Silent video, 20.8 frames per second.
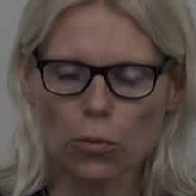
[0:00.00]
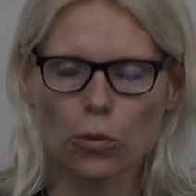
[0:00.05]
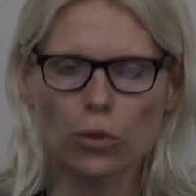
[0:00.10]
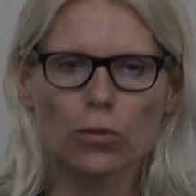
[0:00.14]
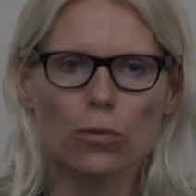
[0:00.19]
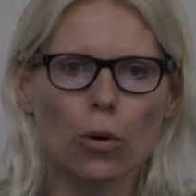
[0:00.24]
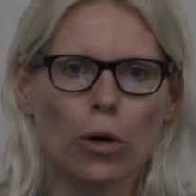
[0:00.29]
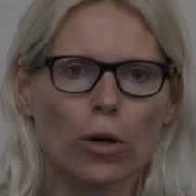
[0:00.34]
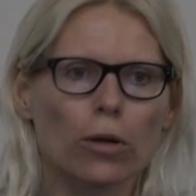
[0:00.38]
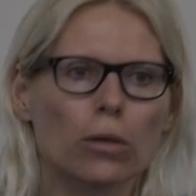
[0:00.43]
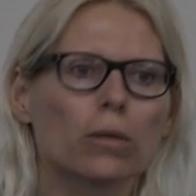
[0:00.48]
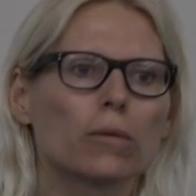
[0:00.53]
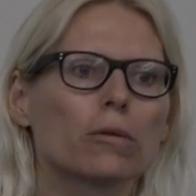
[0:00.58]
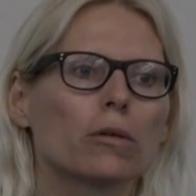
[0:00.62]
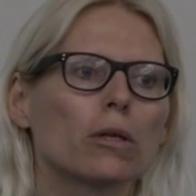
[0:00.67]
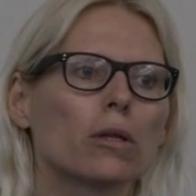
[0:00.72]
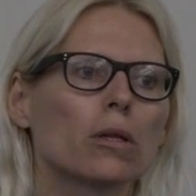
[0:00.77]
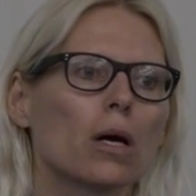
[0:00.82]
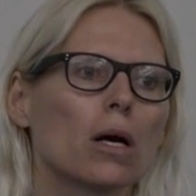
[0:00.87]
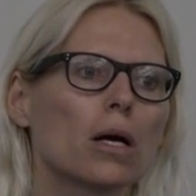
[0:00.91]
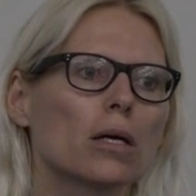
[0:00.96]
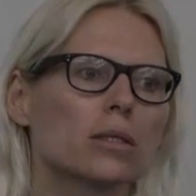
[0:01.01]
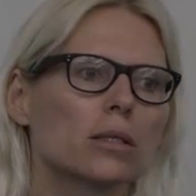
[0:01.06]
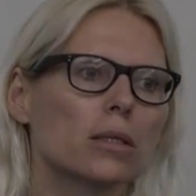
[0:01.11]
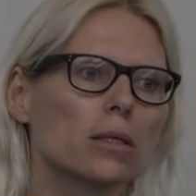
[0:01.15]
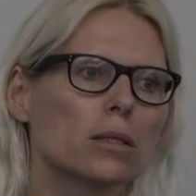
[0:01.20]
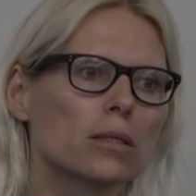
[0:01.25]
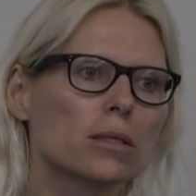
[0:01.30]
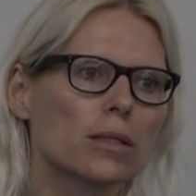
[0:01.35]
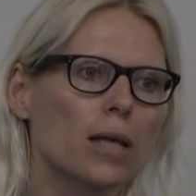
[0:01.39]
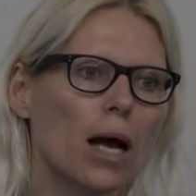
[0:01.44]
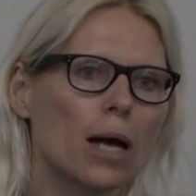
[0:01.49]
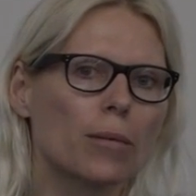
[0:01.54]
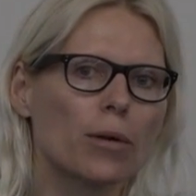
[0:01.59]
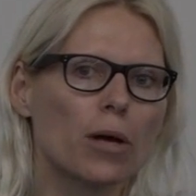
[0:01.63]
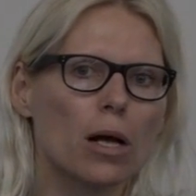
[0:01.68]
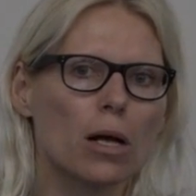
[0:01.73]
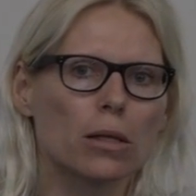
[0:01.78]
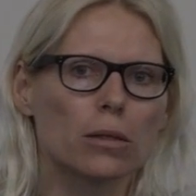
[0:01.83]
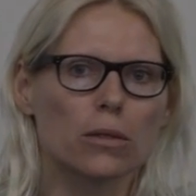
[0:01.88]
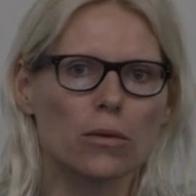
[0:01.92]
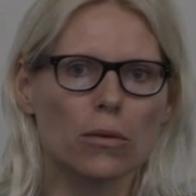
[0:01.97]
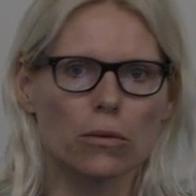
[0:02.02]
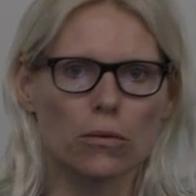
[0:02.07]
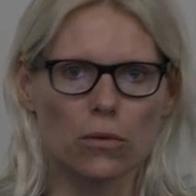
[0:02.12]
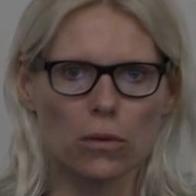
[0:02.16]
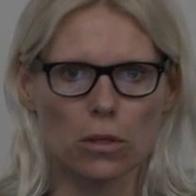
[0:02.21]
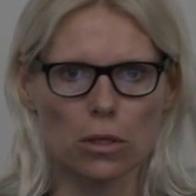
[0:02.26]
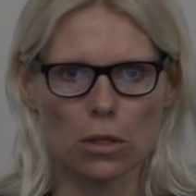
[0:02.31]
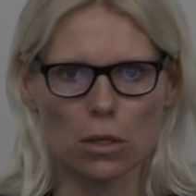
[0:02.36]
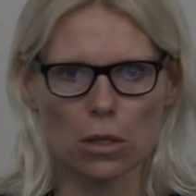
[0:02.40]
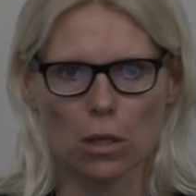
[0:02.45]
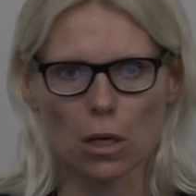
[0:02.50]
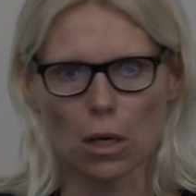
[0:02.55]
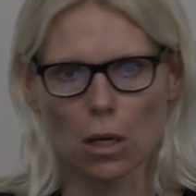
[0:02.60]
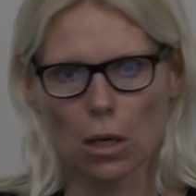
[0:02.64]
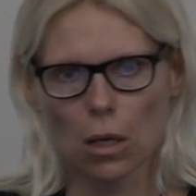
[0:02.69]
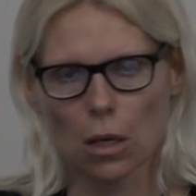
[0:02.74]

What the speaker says: We work with psilocybin, the